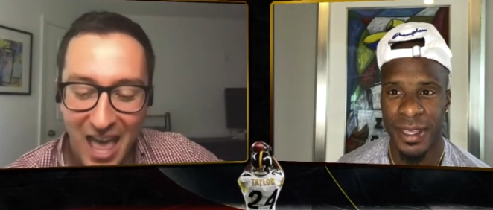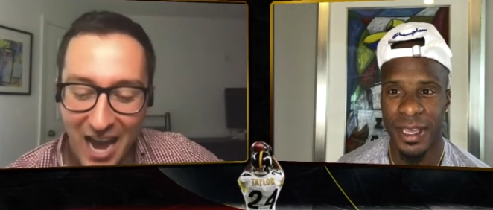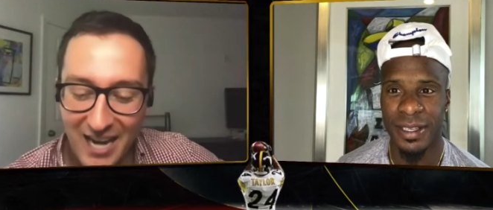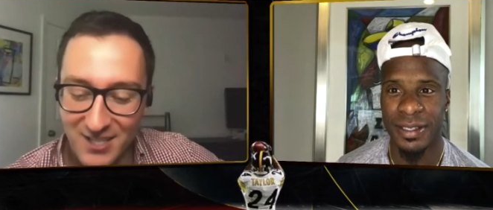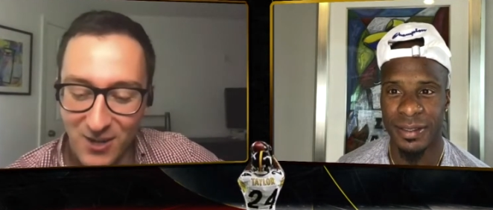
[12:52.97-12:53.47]

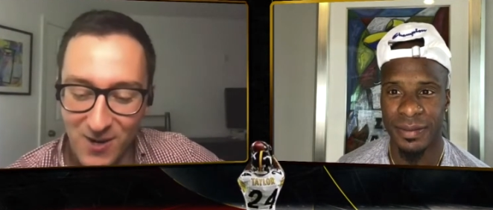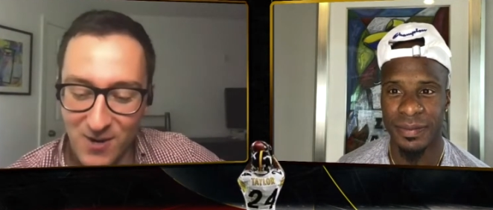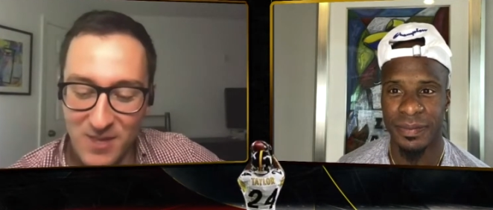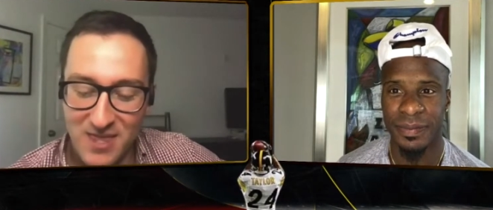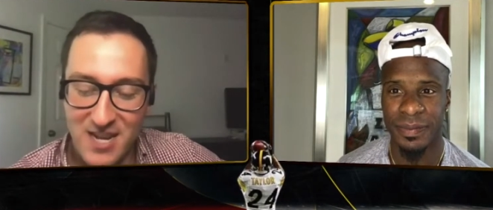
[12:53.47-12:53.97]
Speaker 1: I
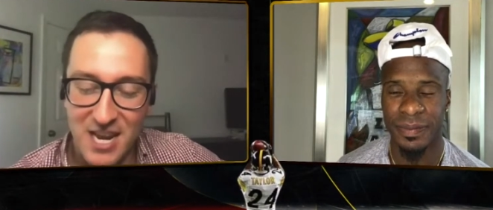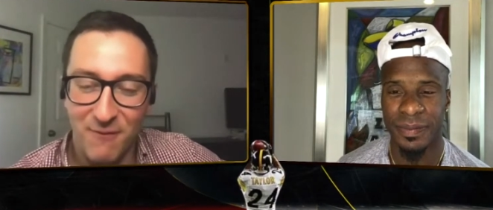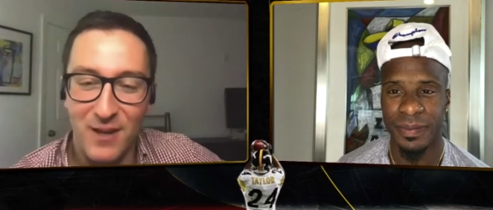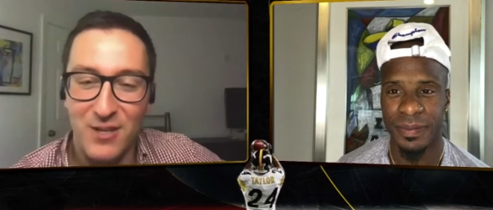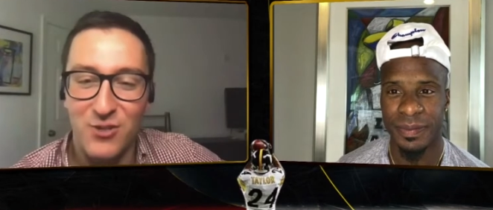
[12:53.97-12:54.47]
started with the
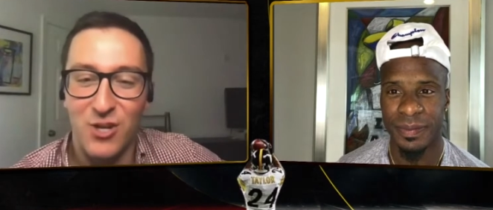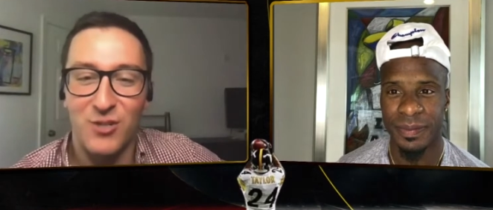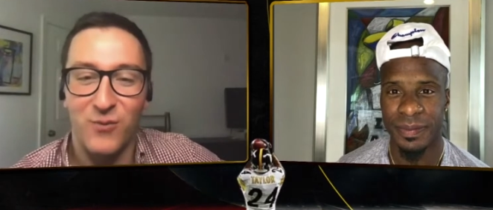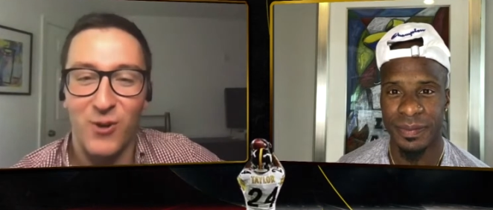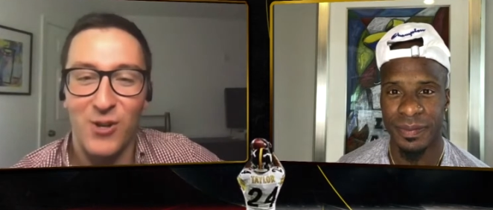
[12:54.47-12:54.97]
defense
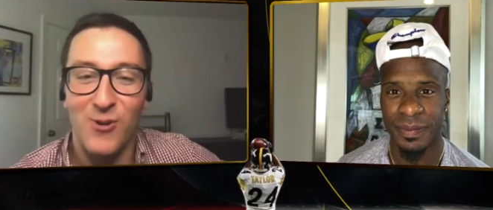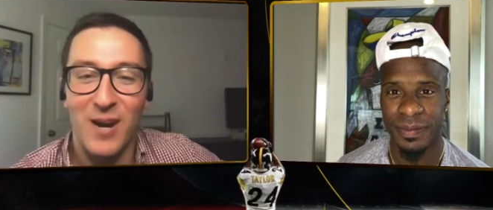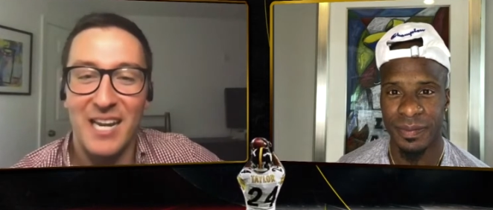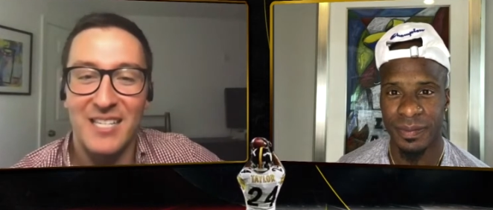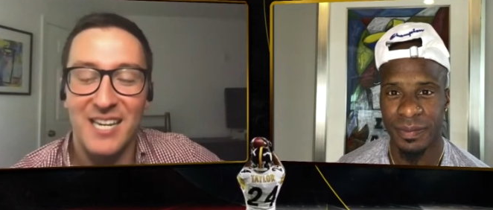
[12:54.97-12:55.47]
just for you,
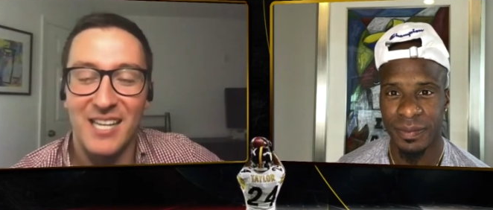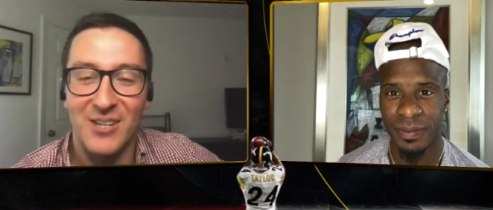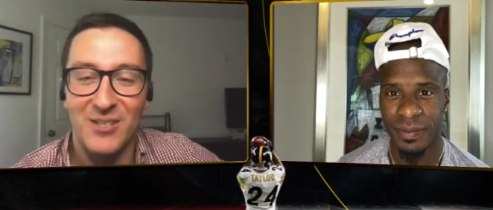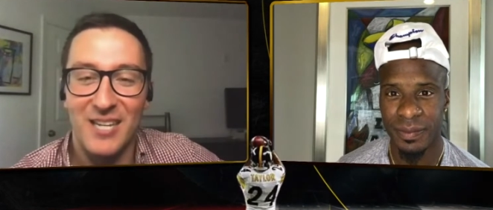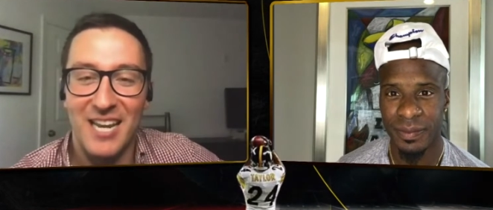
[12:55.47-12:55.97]
Ike
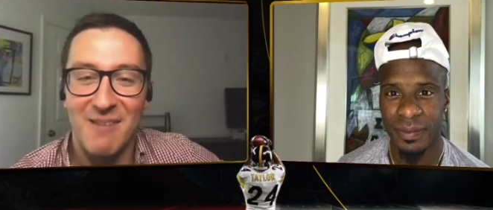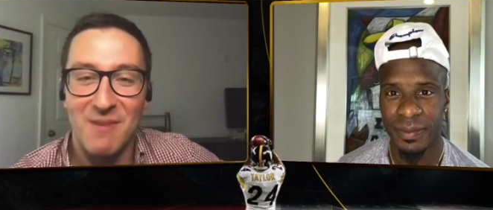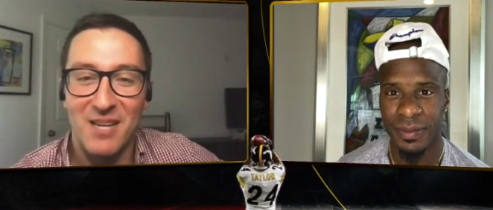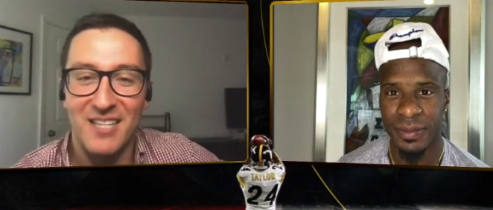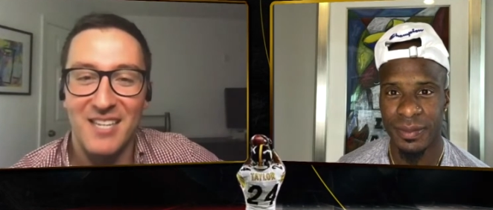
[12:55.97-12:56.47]
Taylor, today,
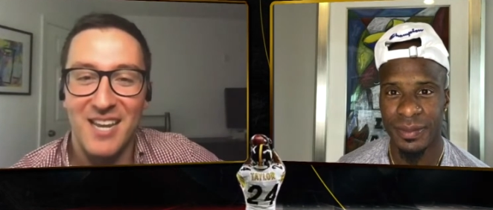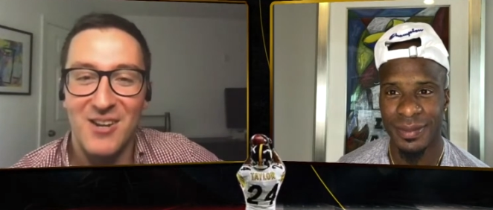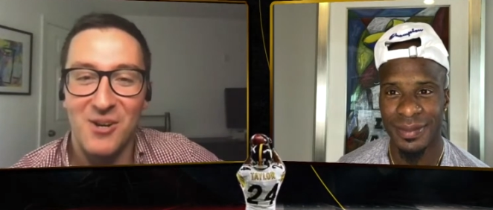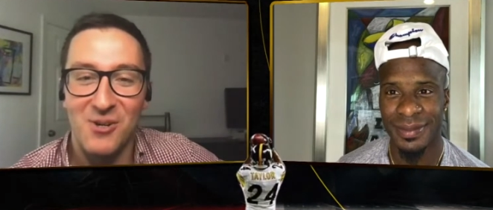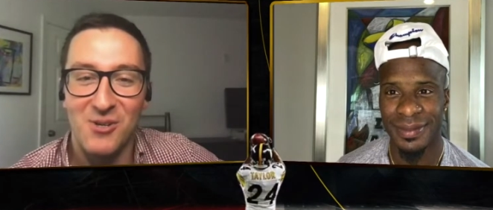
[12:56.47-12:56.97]
because I
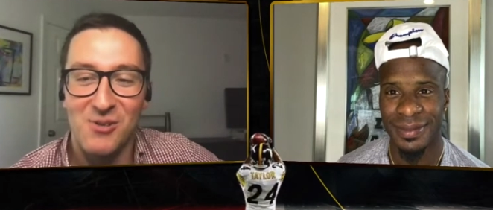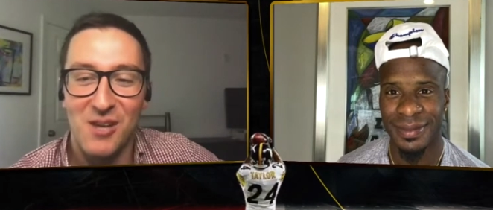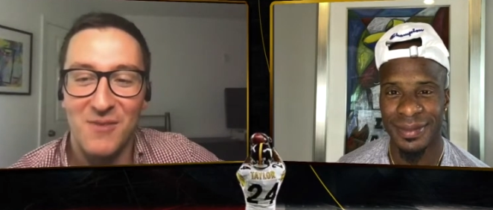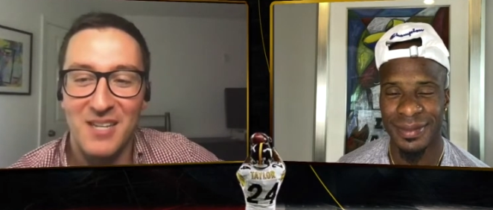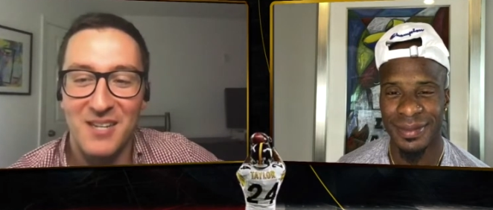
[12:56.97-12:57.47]
know you
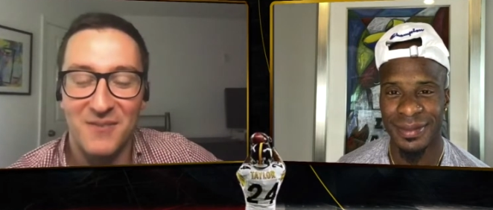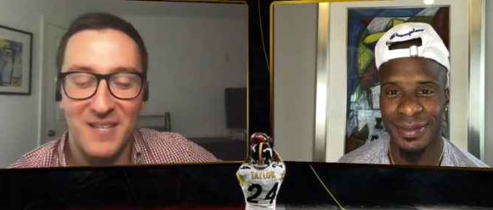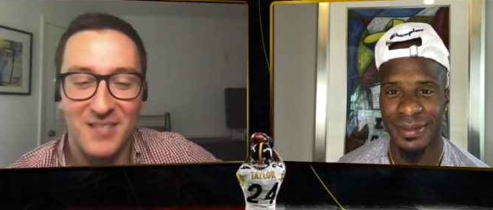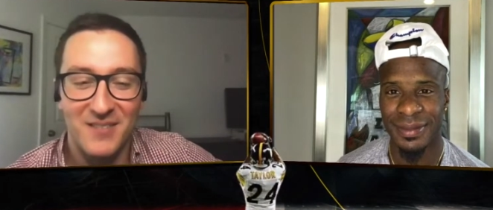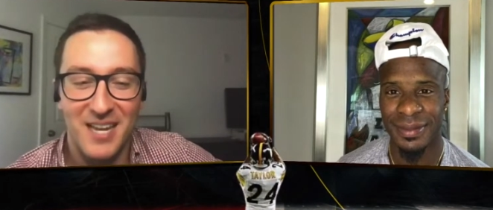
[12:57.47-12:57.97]
love the
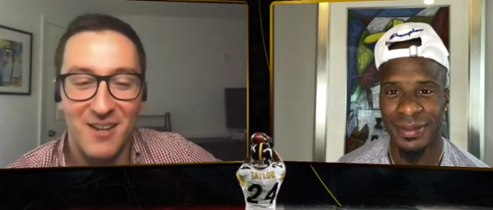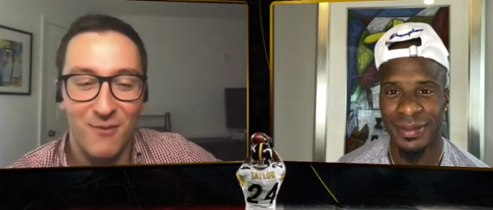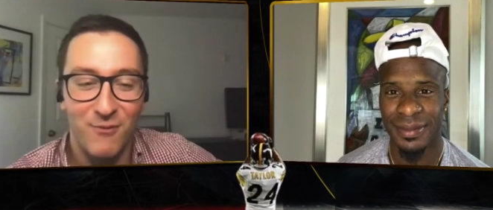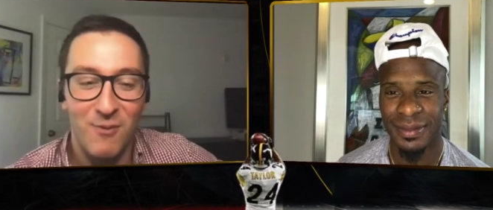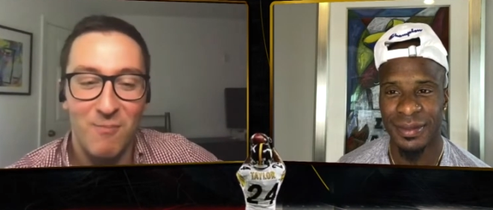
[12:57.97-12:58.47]
defense side of
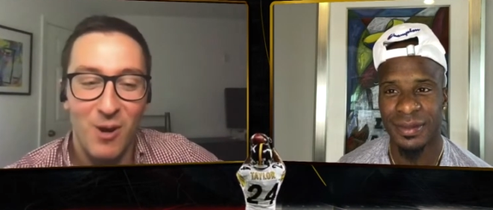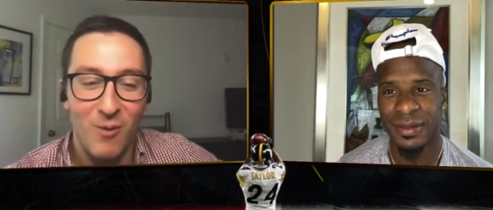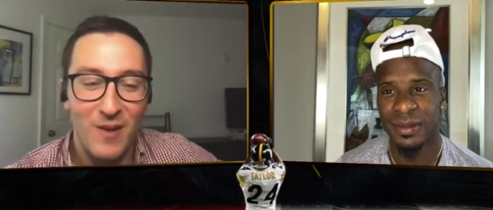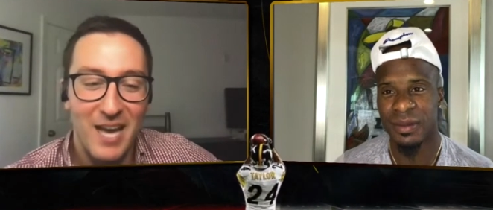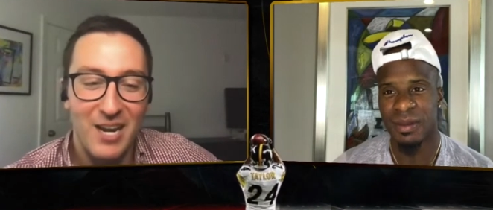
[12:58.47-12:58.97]
the football.
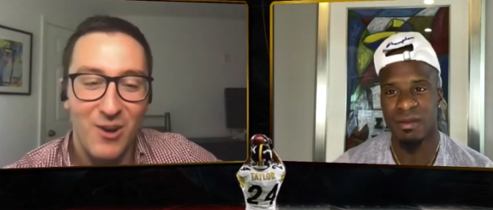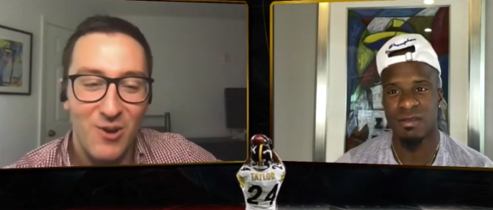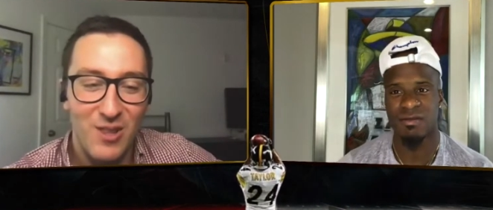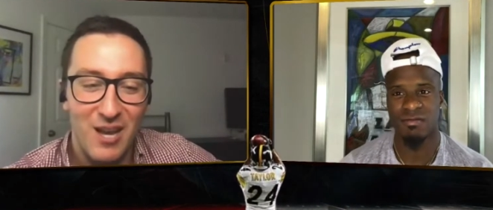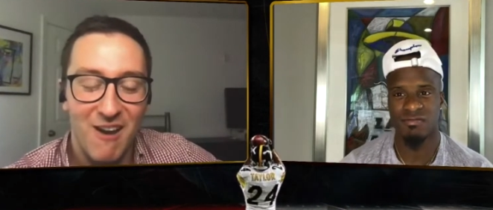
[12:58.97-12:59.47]
We got to go
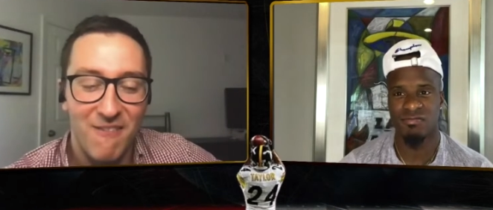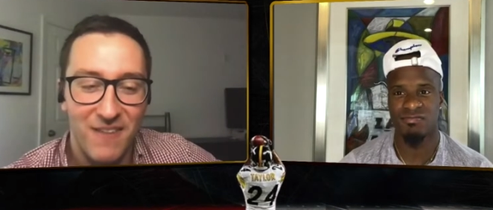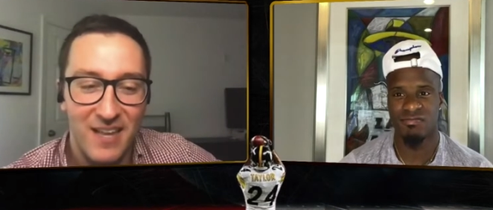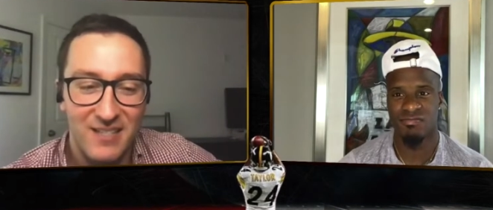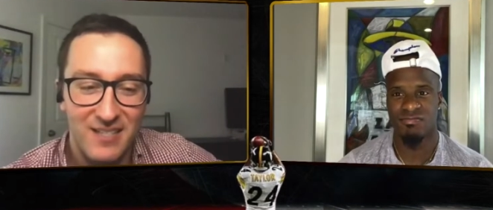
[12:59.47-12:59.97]
to the
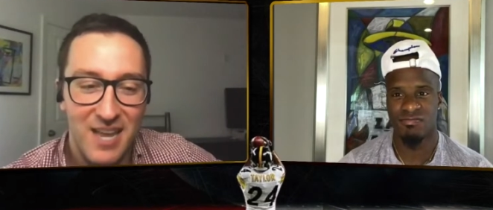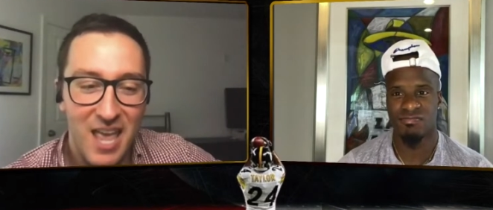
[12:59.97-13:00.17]
offense.